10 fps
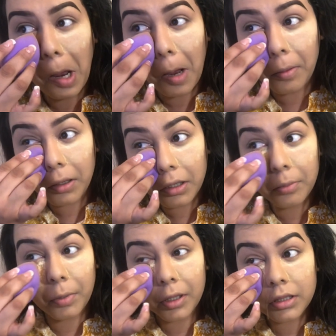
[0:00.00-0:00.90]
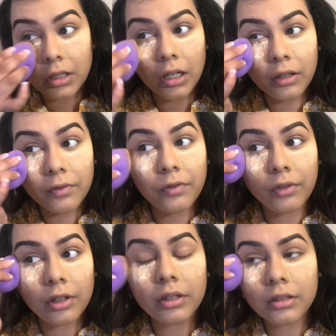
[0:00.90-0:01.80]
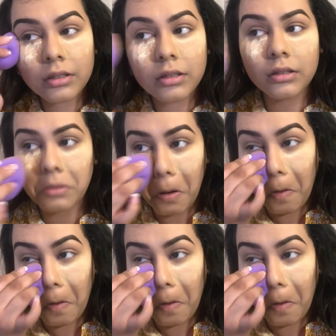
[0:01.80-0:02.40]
I'm gonna press it on first